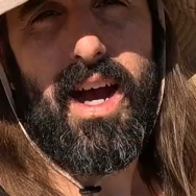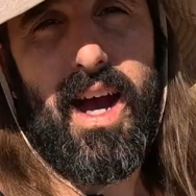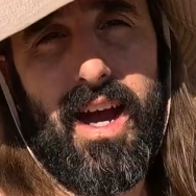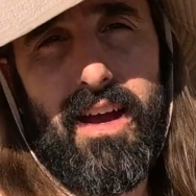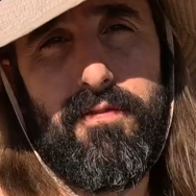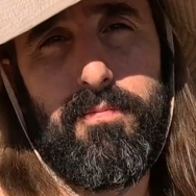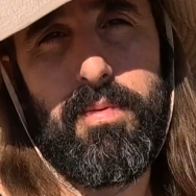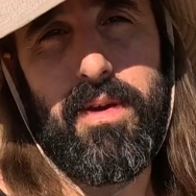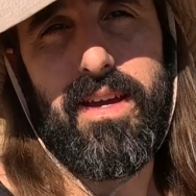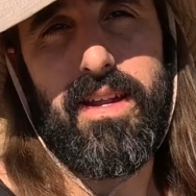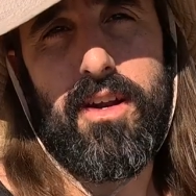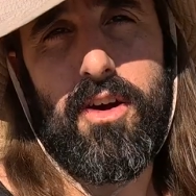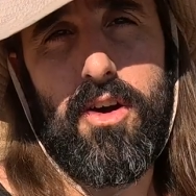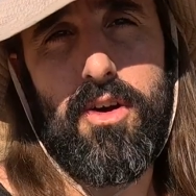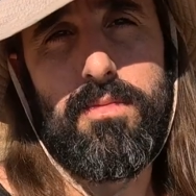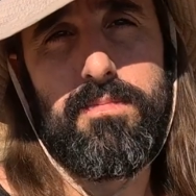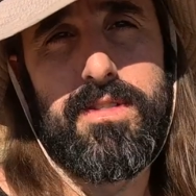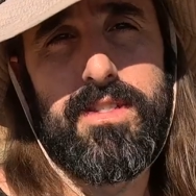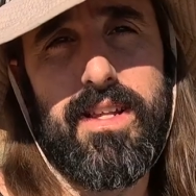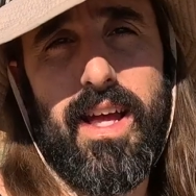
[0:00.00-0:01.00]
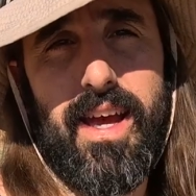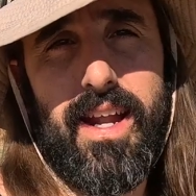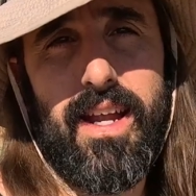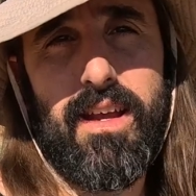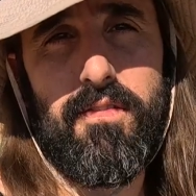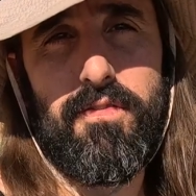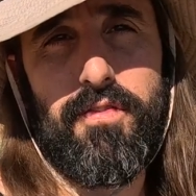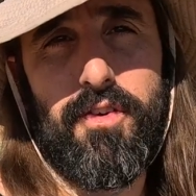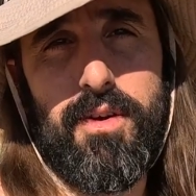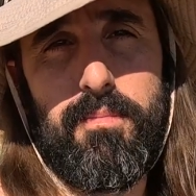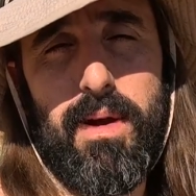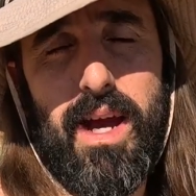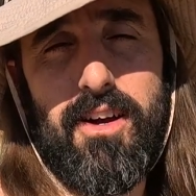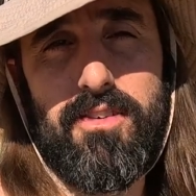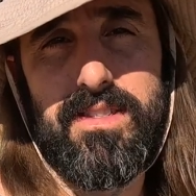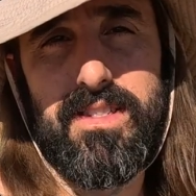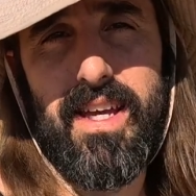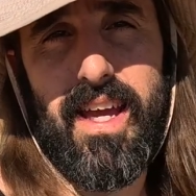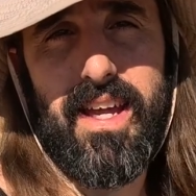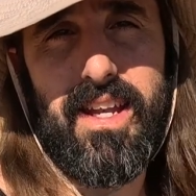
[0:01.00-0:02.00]
I've been homesteading for
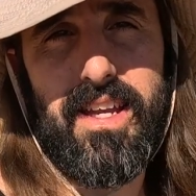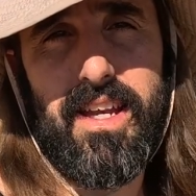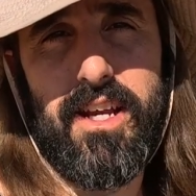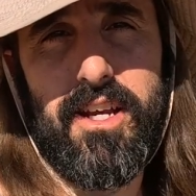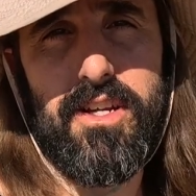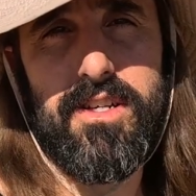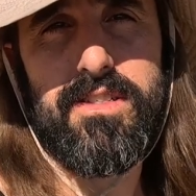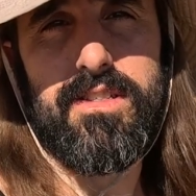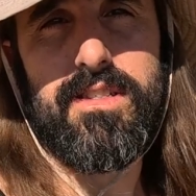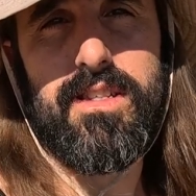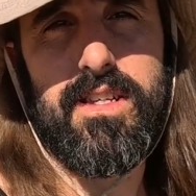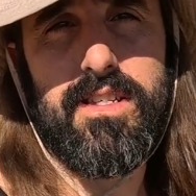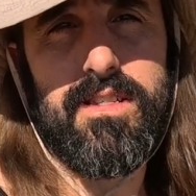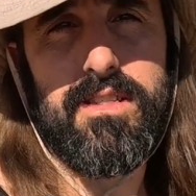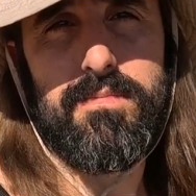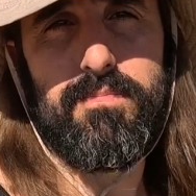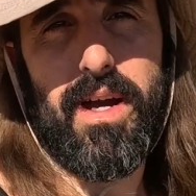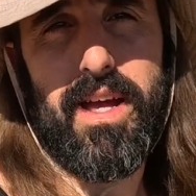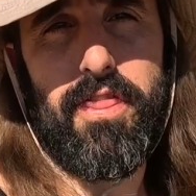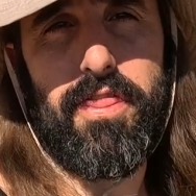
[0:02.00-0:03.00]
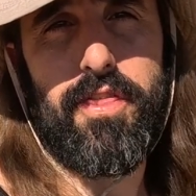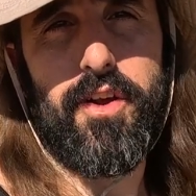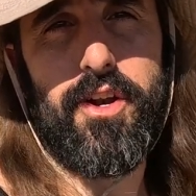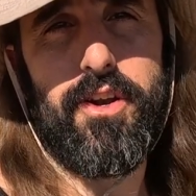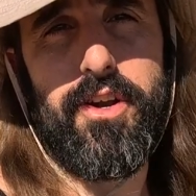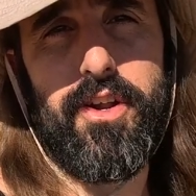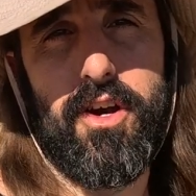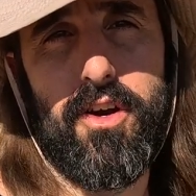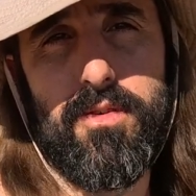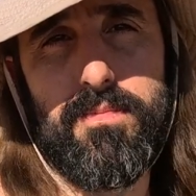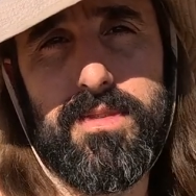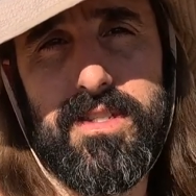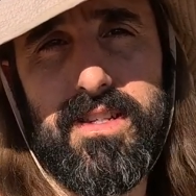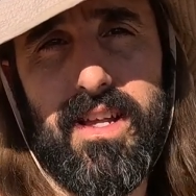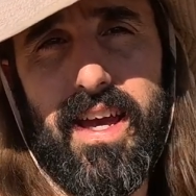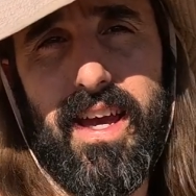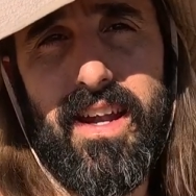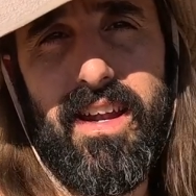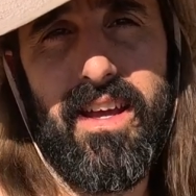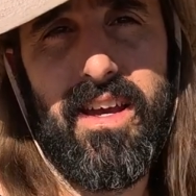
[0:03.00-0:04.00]
about 10 years. This is my third
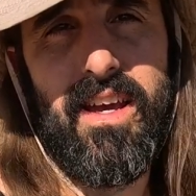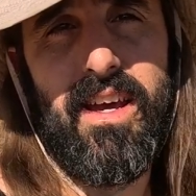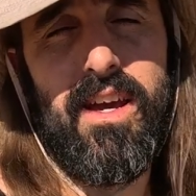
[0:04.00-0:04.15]
homestead.